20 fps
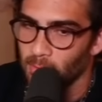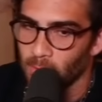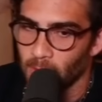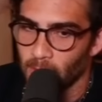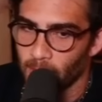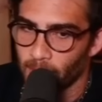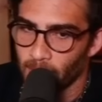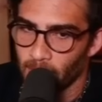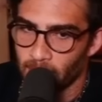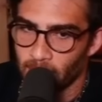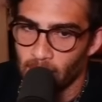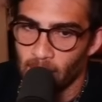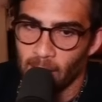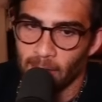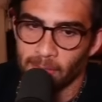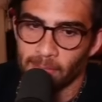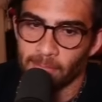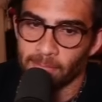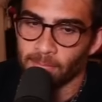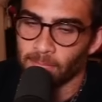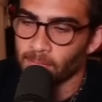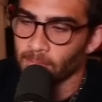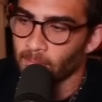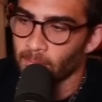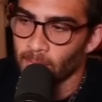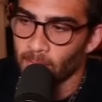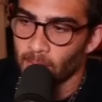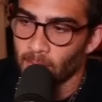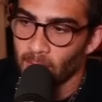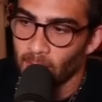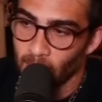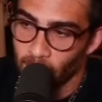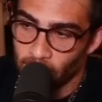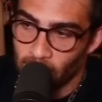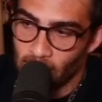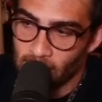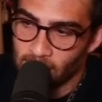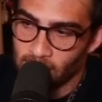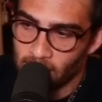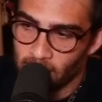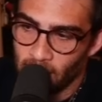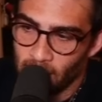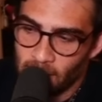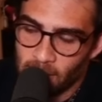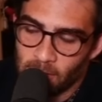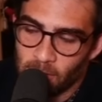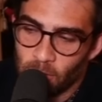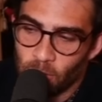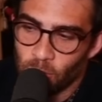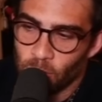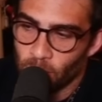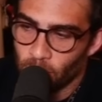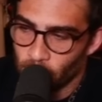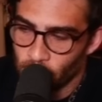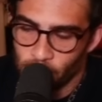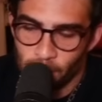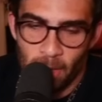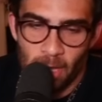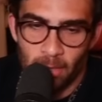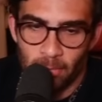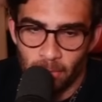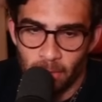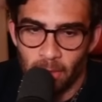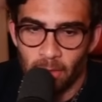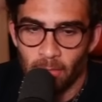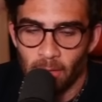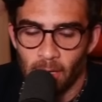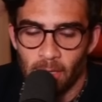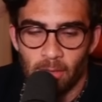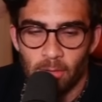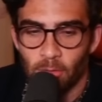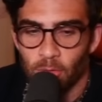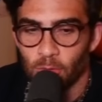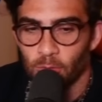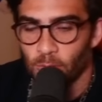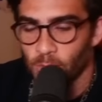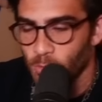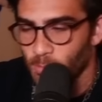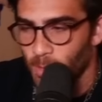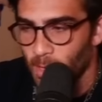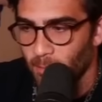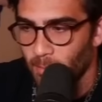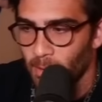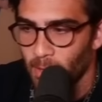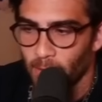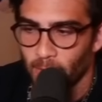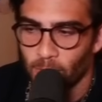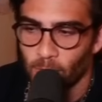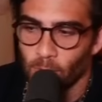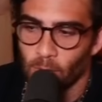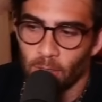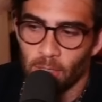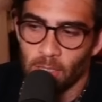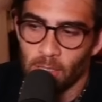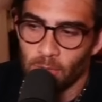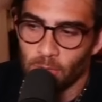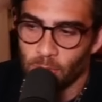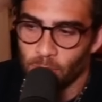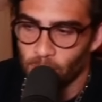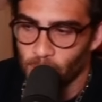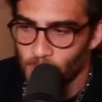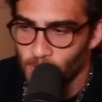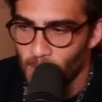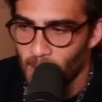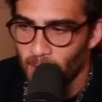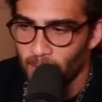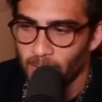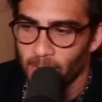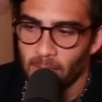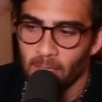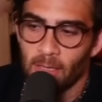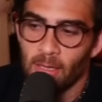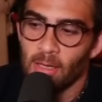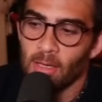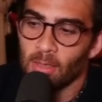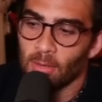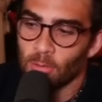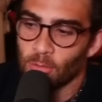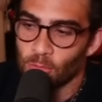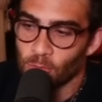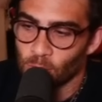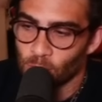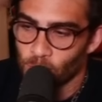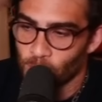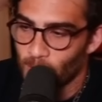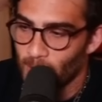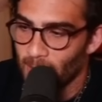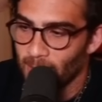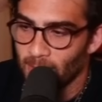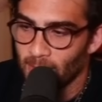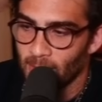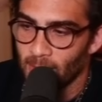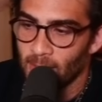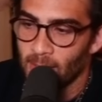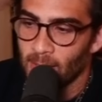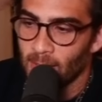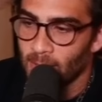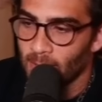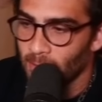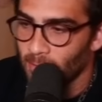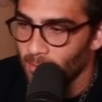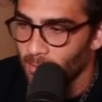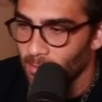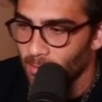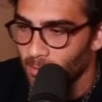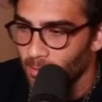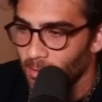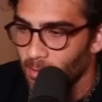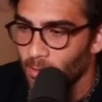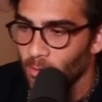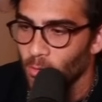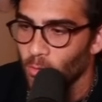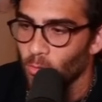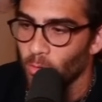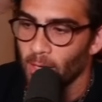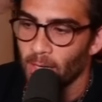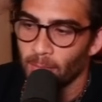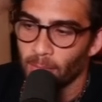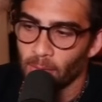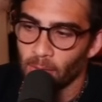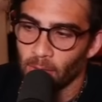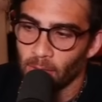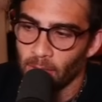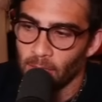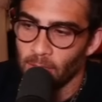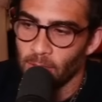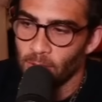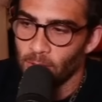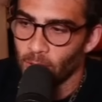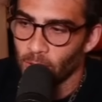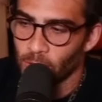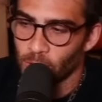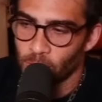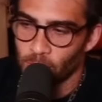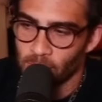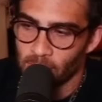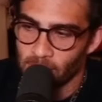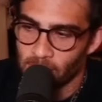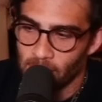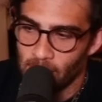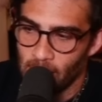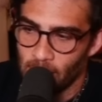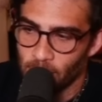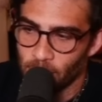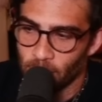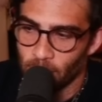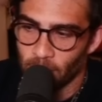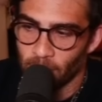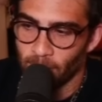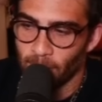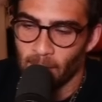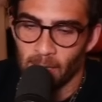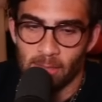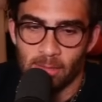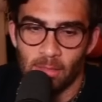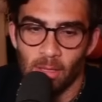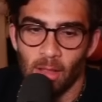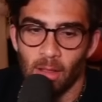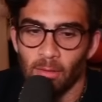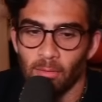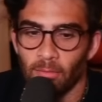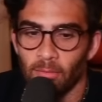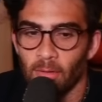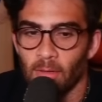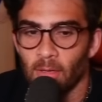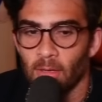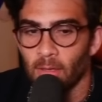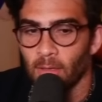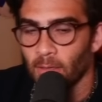Think about that. If that's the case, you should respect me, right? You should respect my authority. You should respect me. You should respect the incredible, industrious nature of myself,